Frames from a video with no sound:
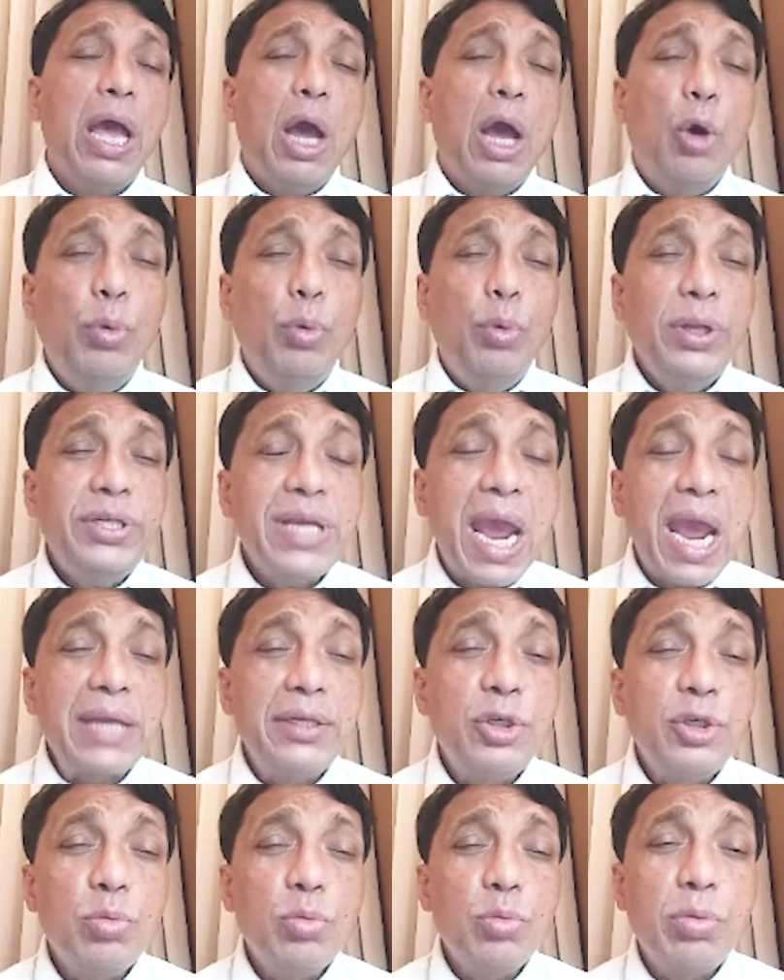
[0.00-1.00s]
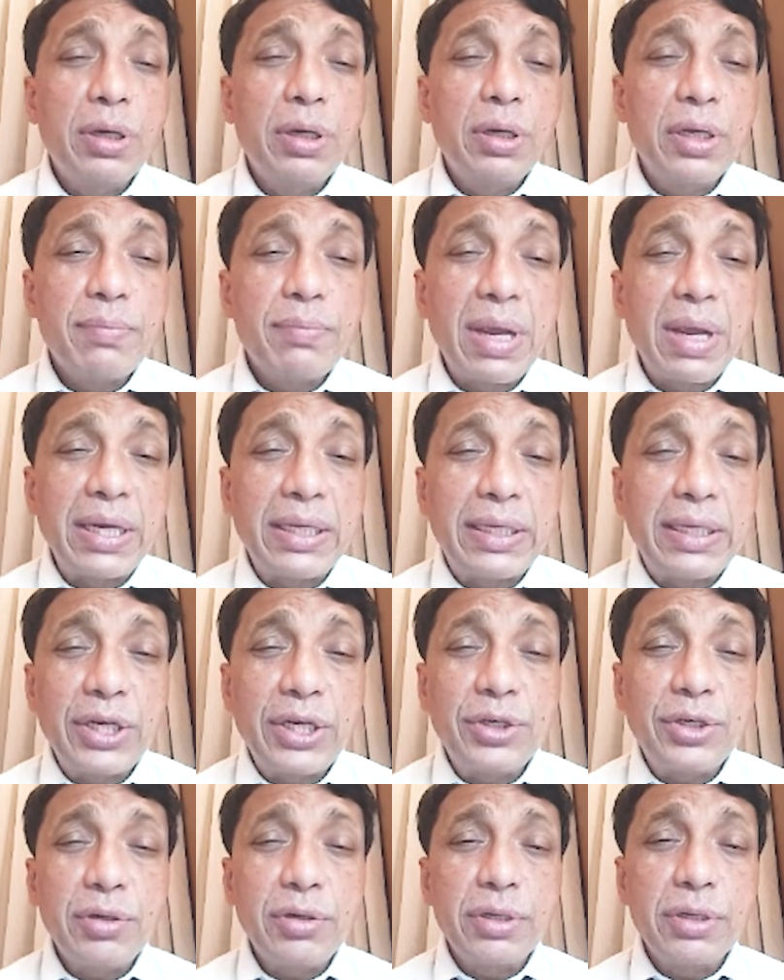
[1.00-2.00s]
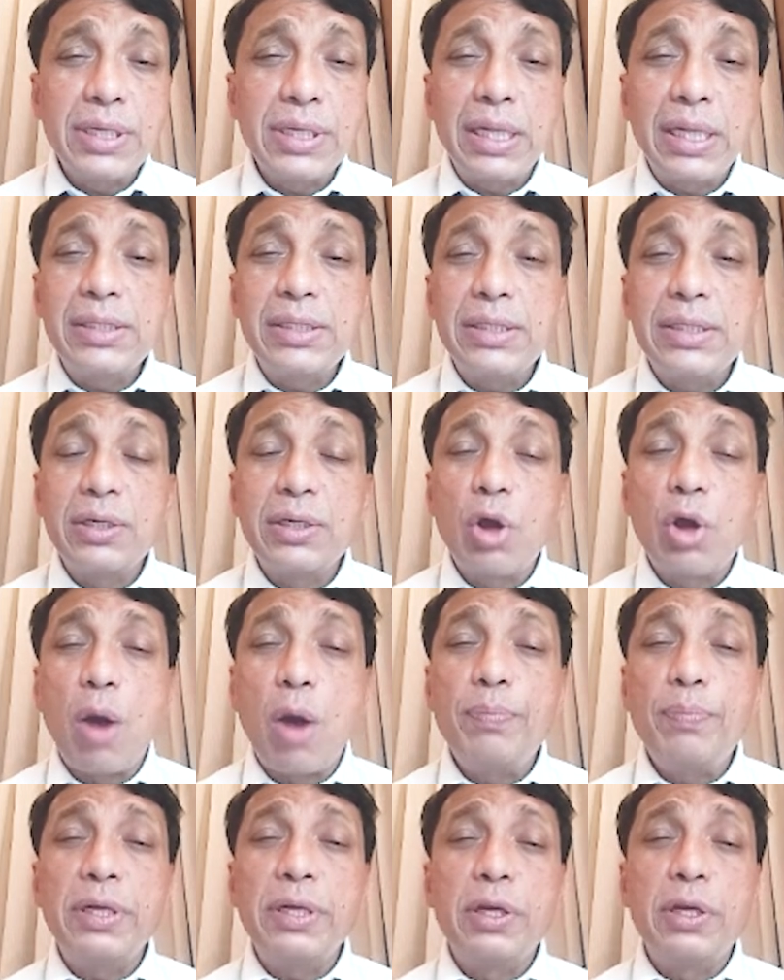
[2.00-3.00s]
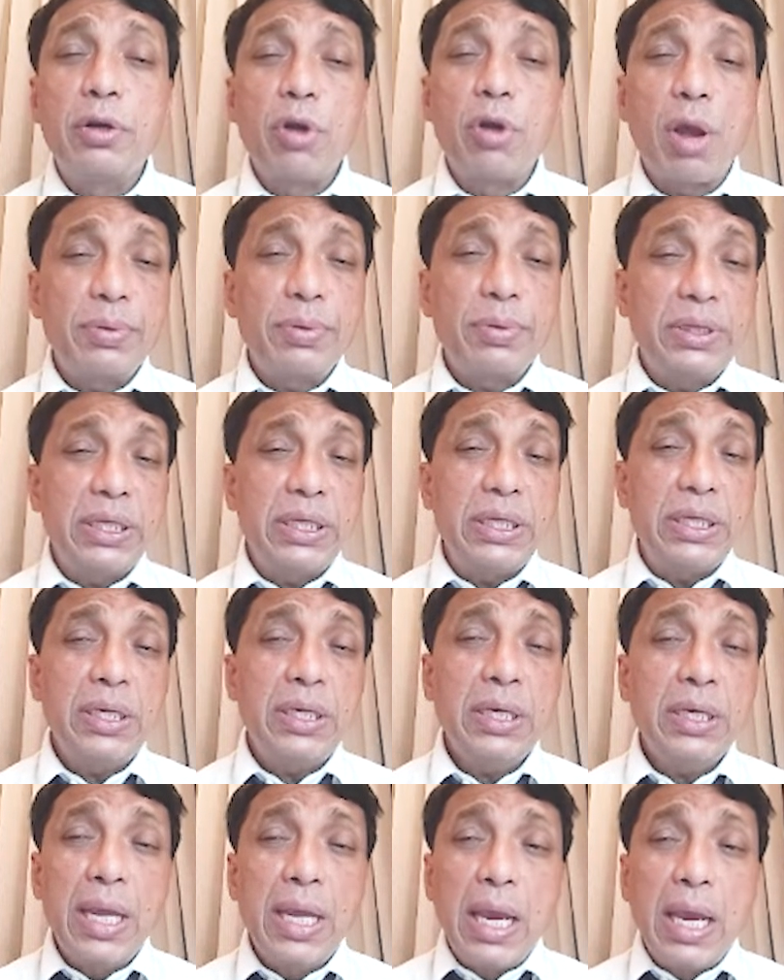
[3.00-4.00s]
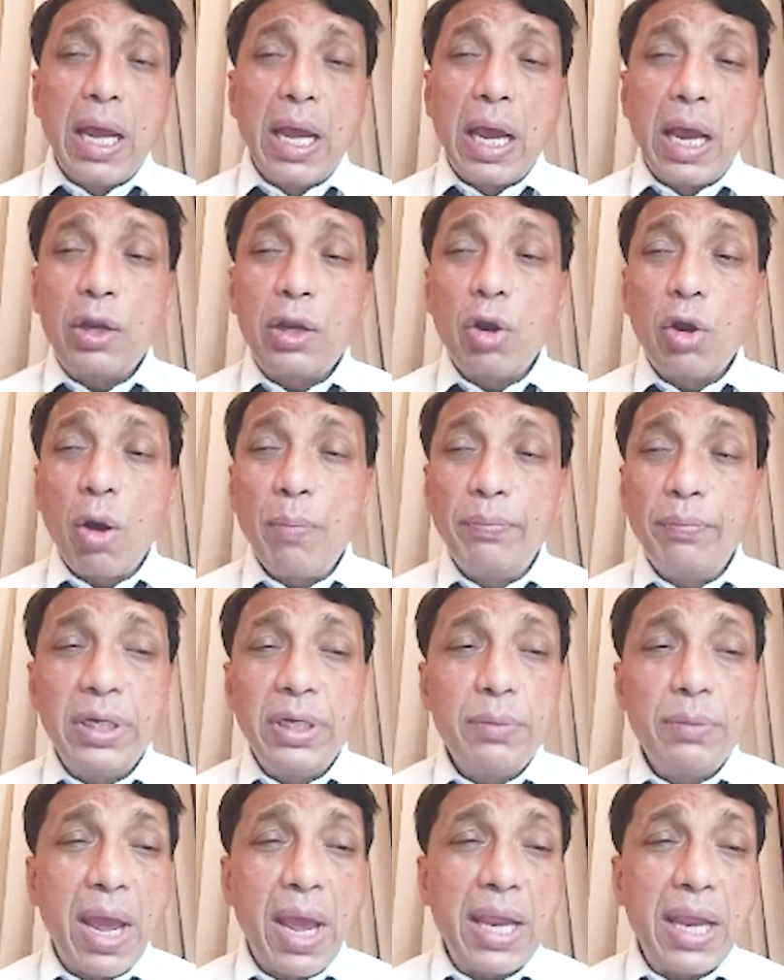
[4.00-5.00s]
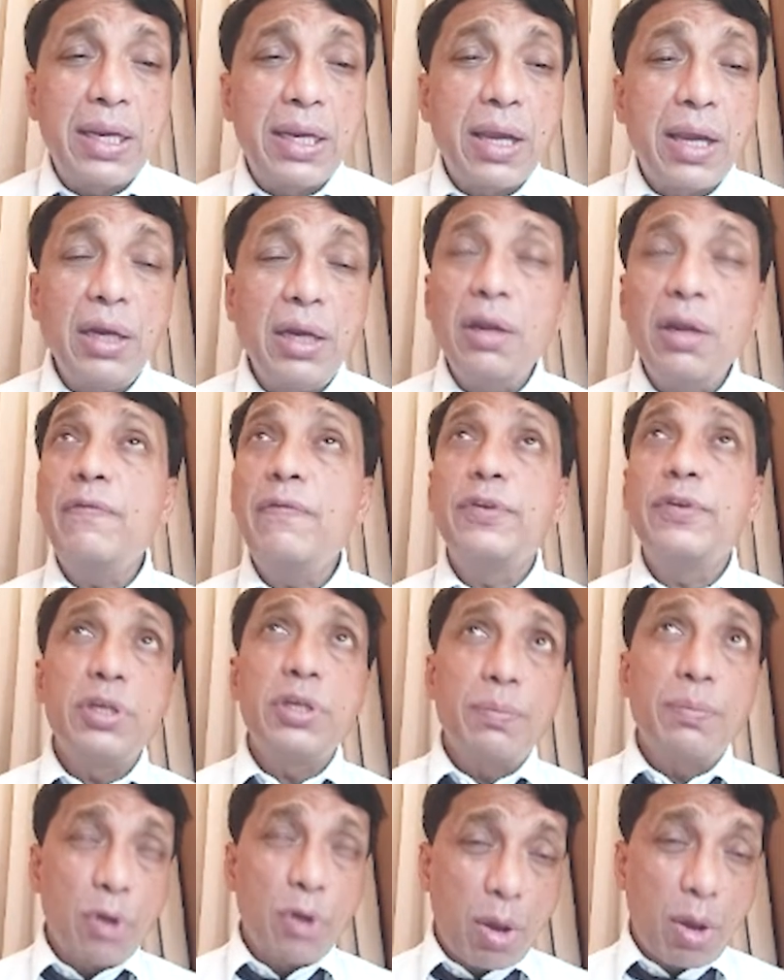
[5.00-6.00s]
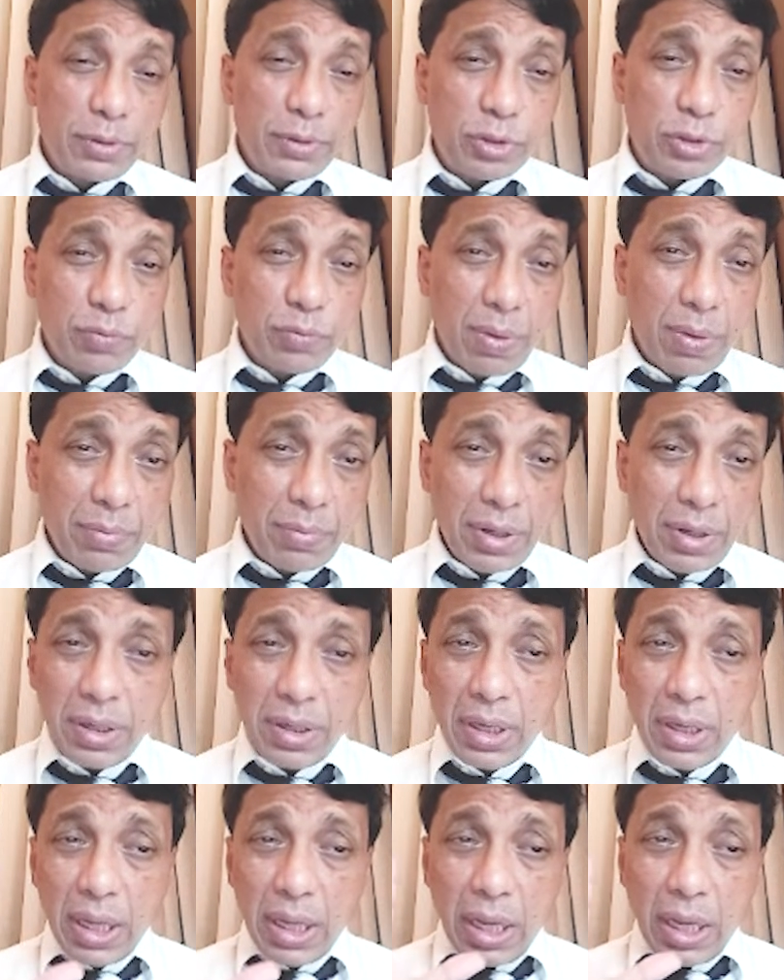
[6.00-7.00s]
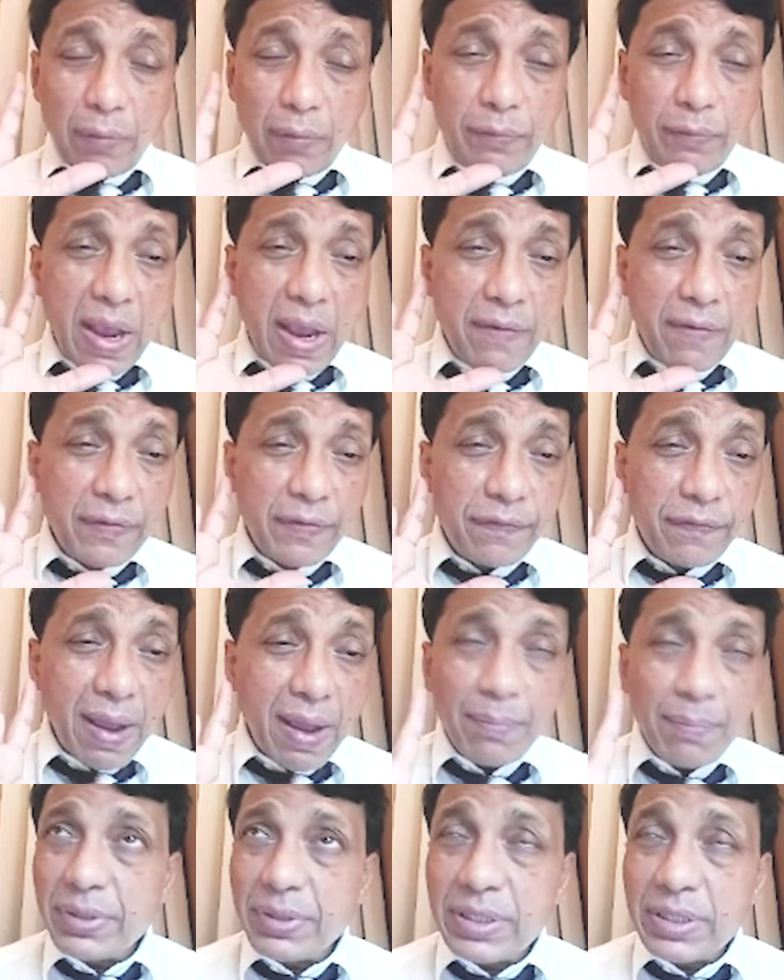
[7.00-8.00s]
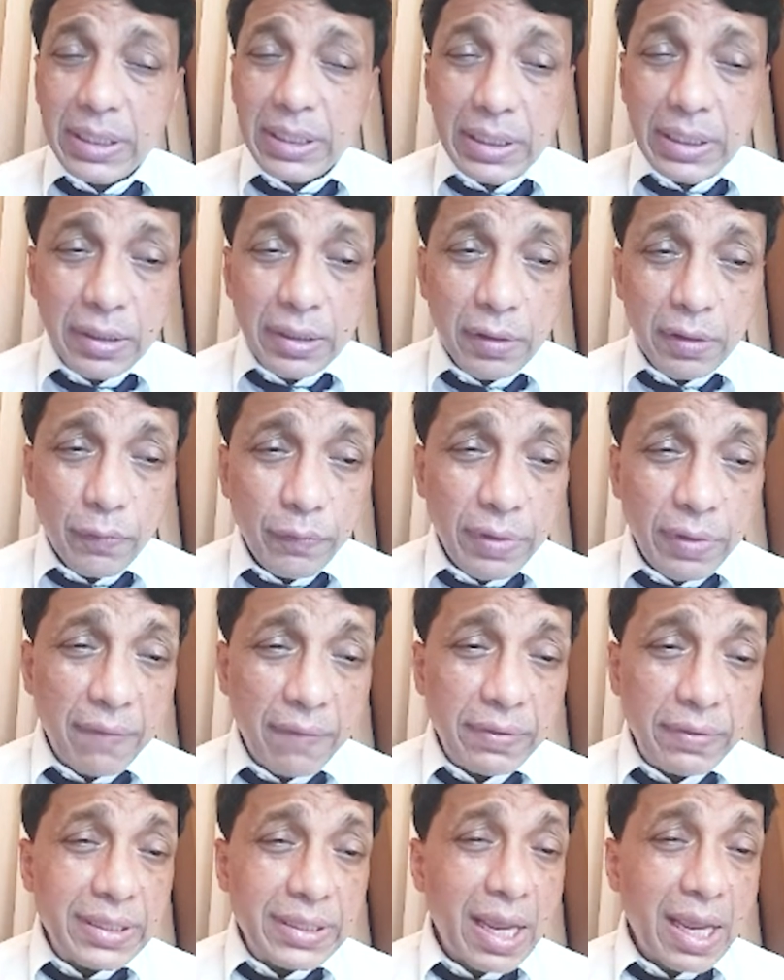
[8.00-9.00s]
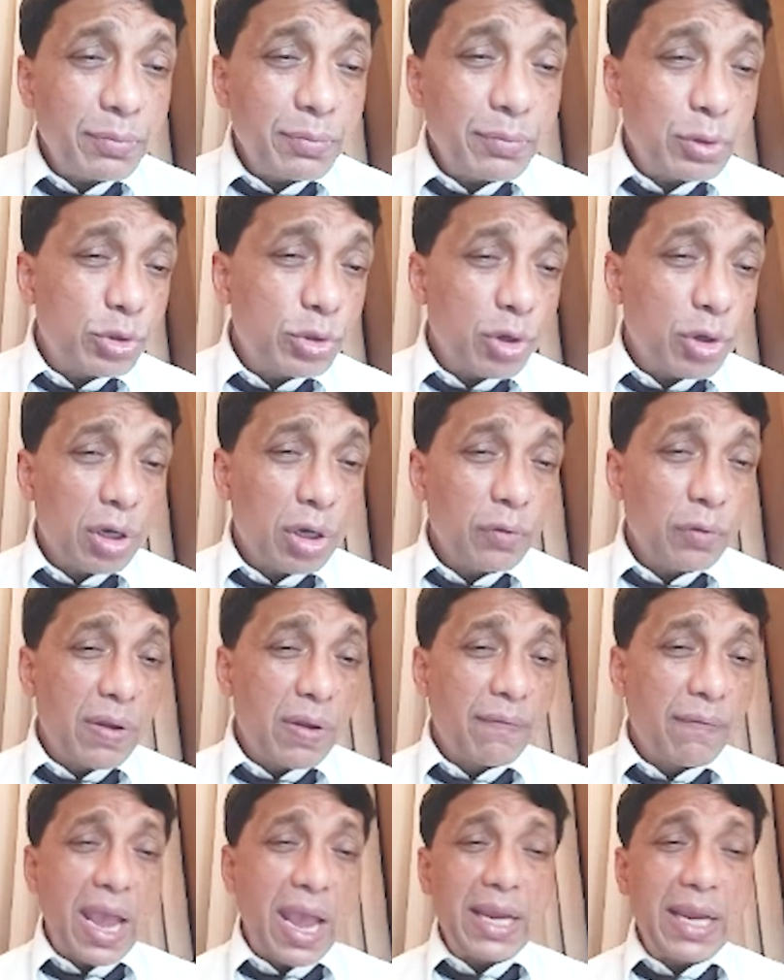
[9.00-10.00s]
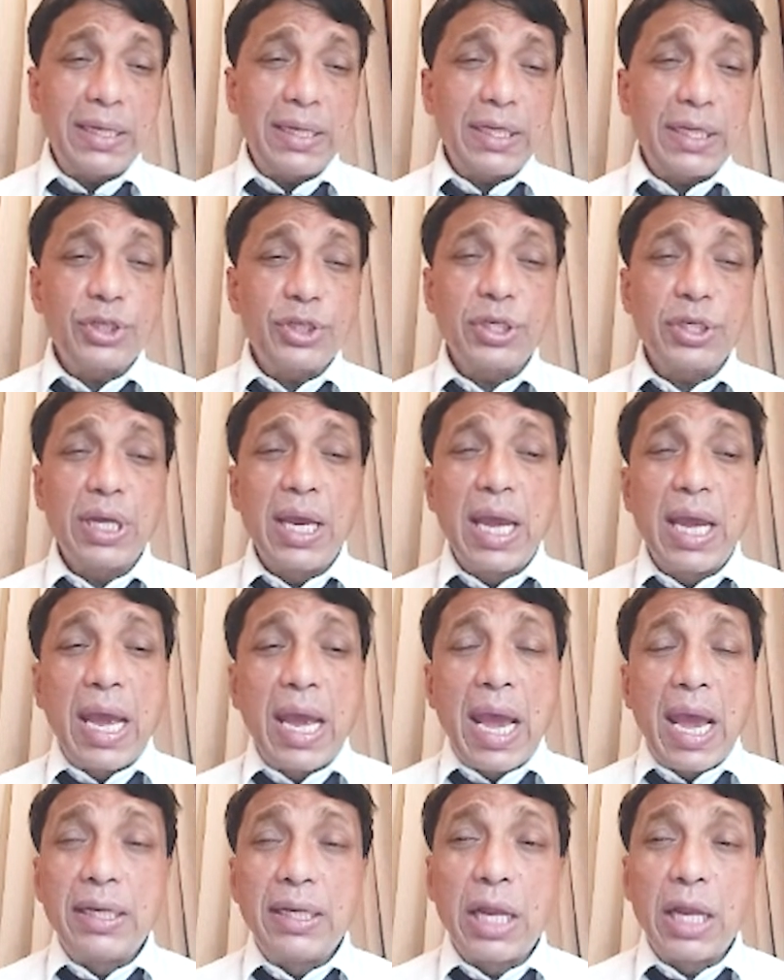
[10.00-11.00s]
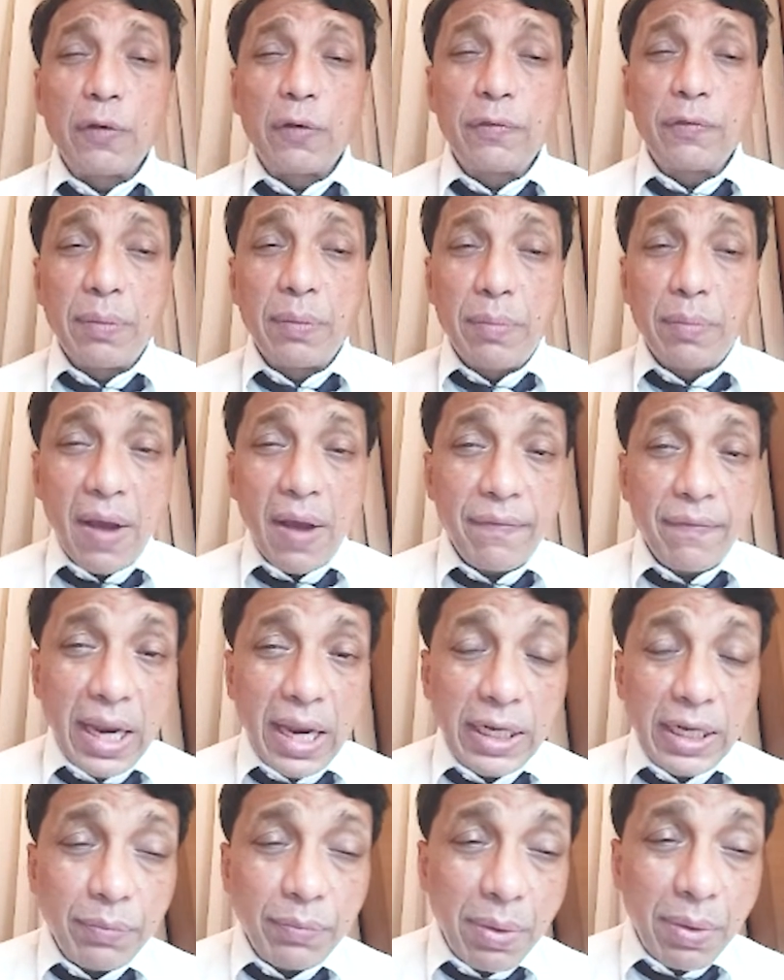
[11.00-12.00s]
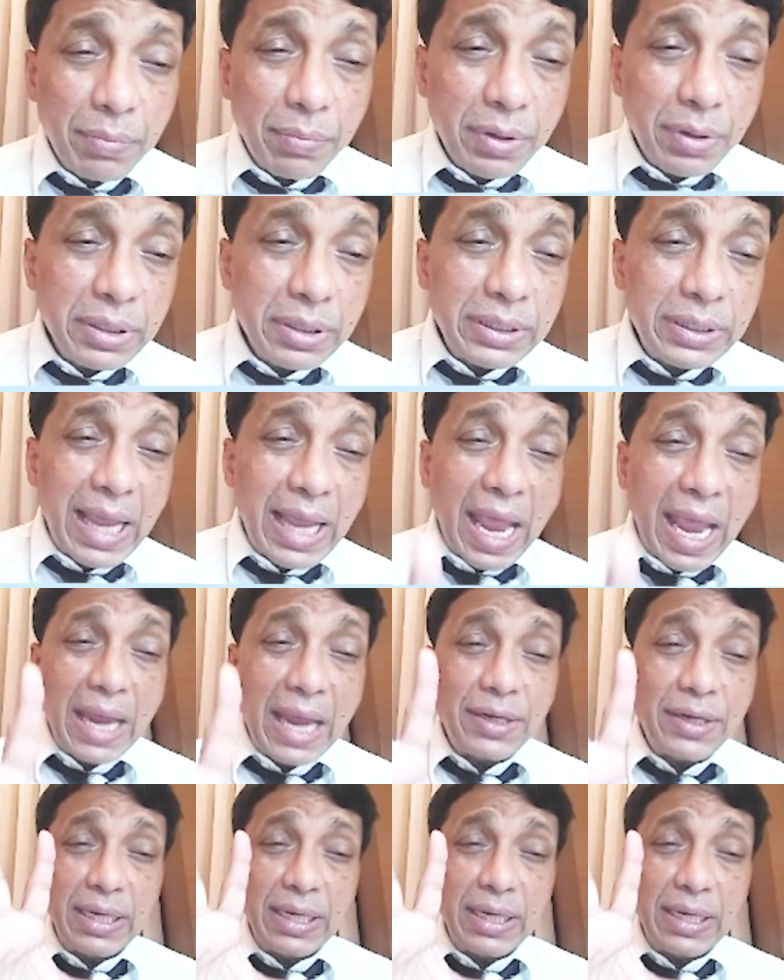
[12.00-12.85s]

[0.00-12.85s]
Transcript: Which antitubercular medication results in optic neuropathy accompanied by color vision abnormalities? So remember, we have rifampicin, we have ethambutol, we have INH, and none of the above. Kindly remember that